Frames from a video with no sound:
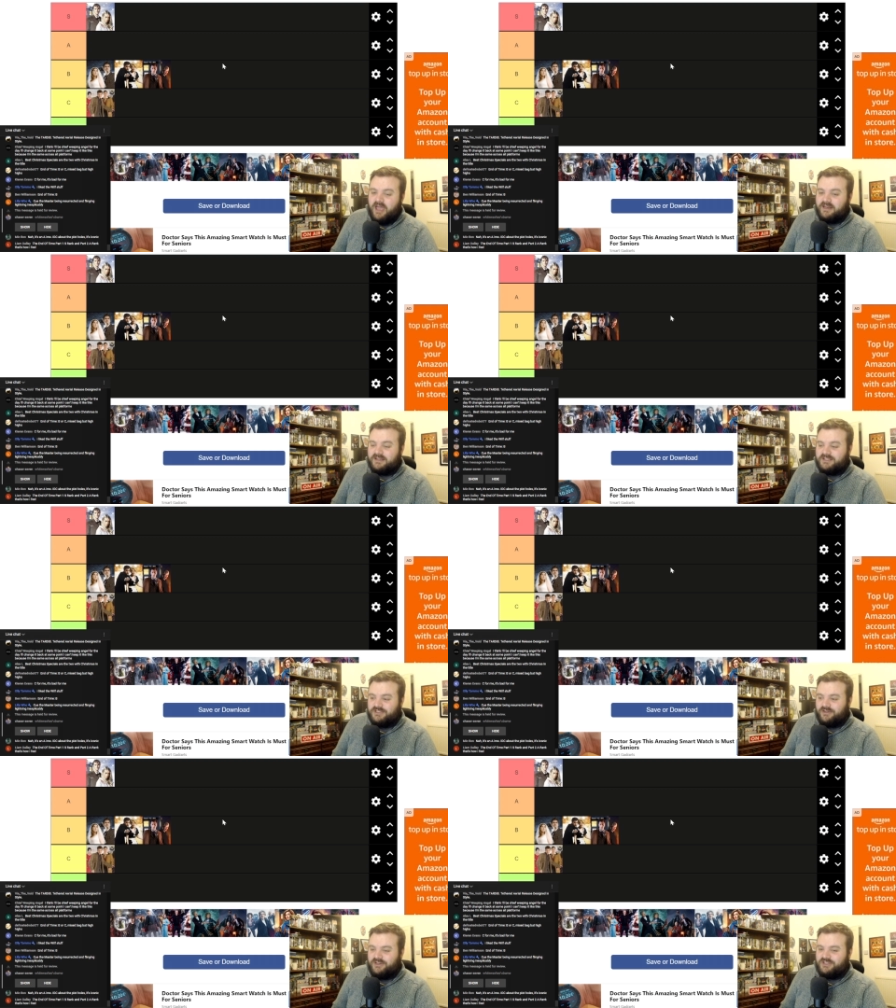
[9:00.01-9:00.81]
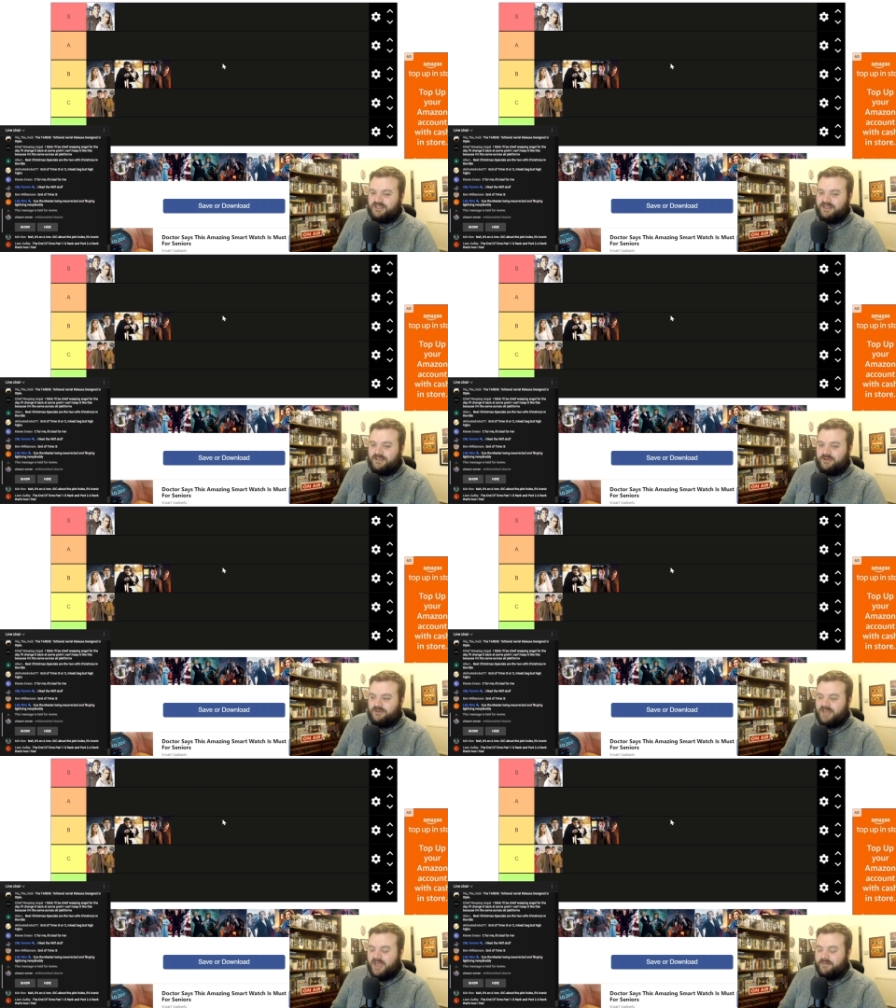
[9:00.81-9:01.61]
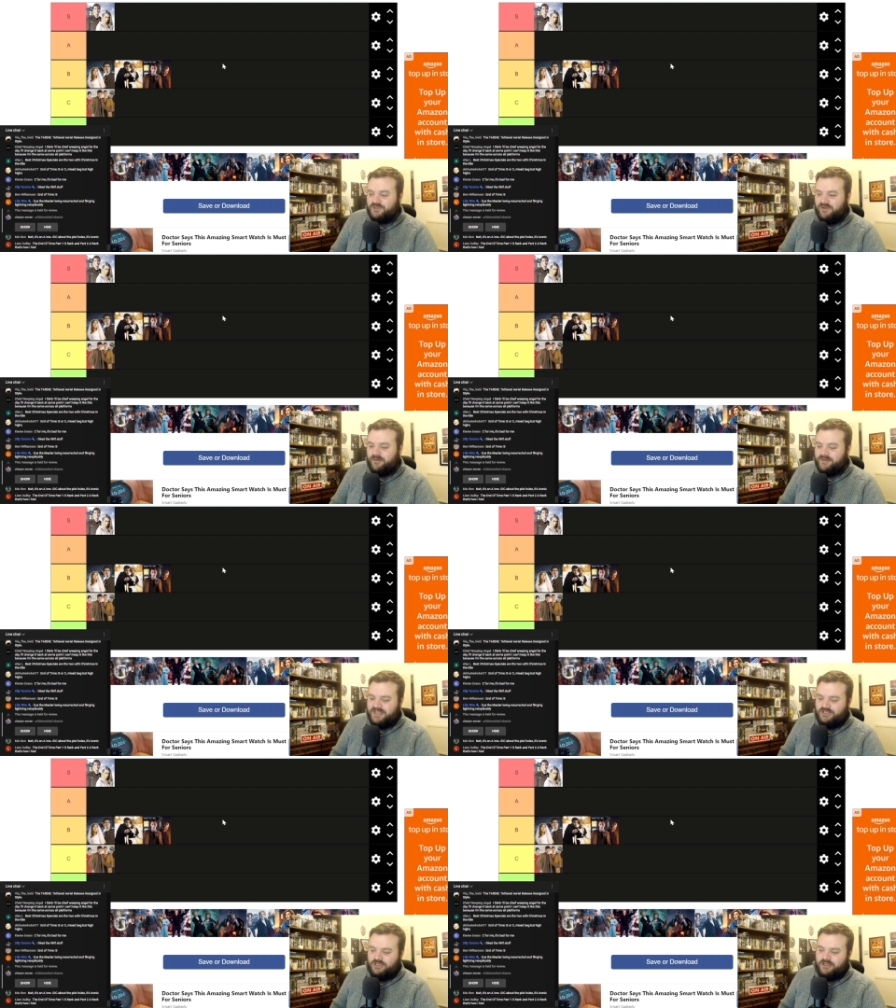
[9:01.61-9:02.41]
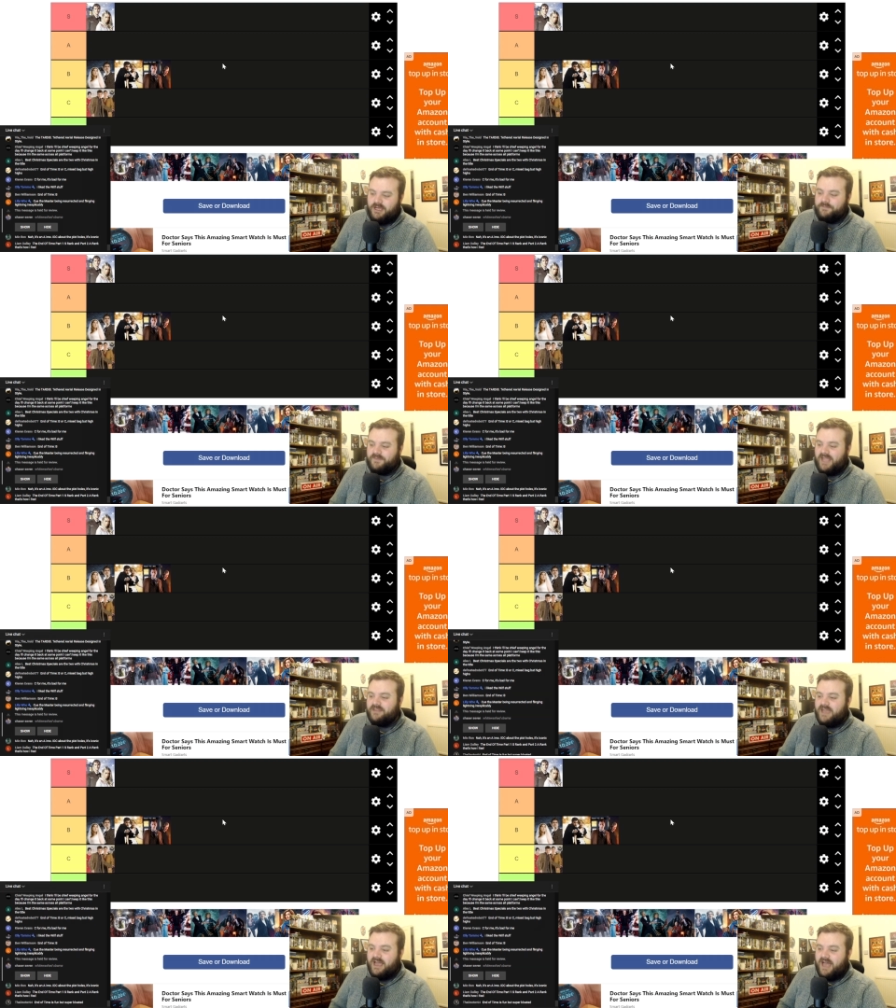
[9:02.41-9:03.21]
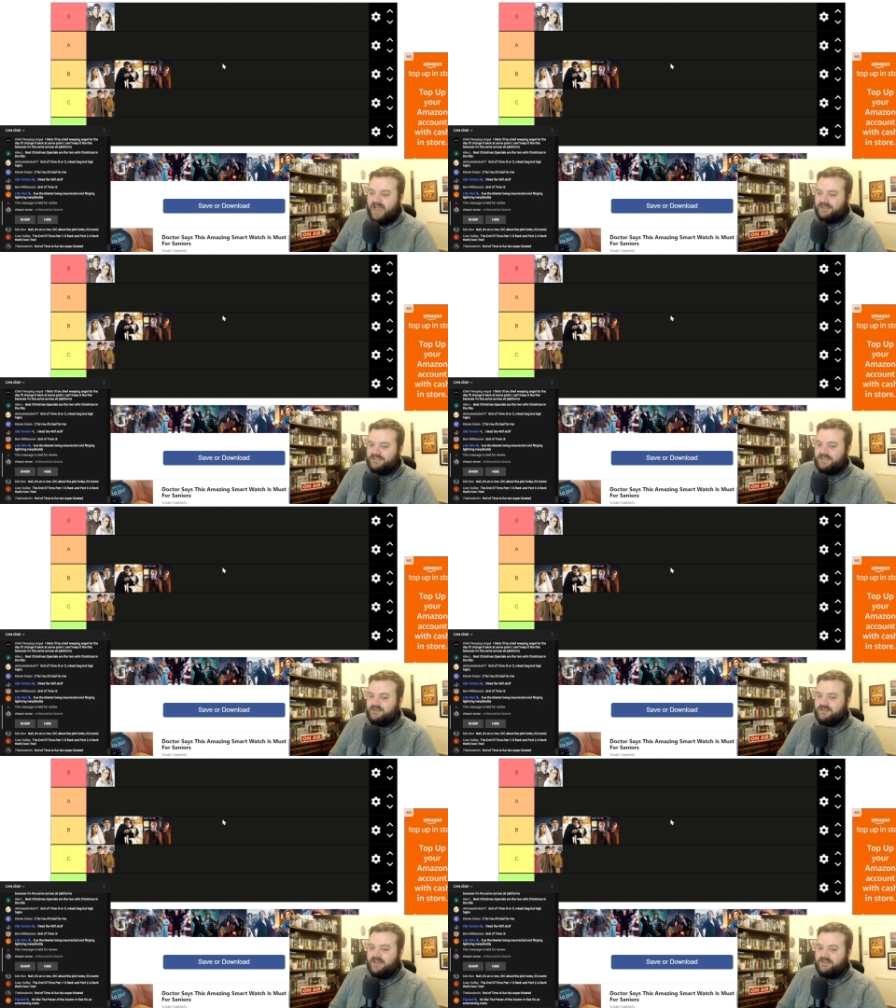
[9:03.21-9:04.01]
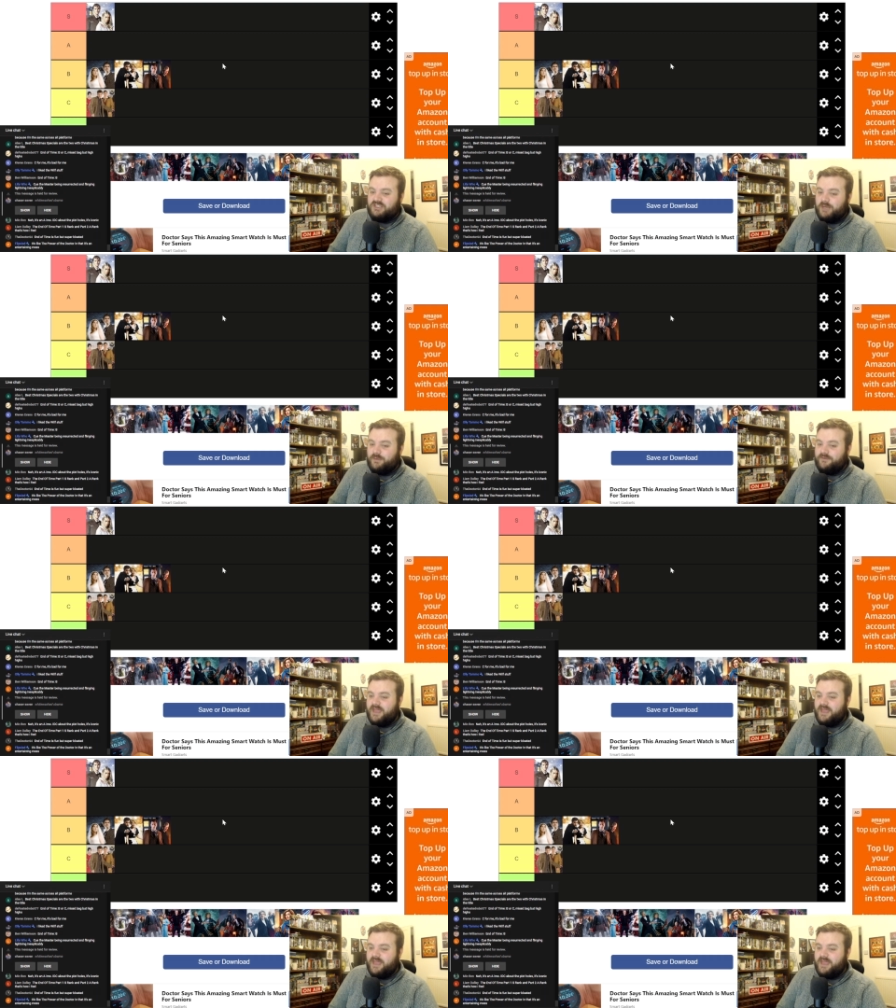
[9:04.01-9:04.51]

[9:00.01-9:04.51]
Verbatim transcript: an astonishingly good chemistry with each other, and they are acting at the top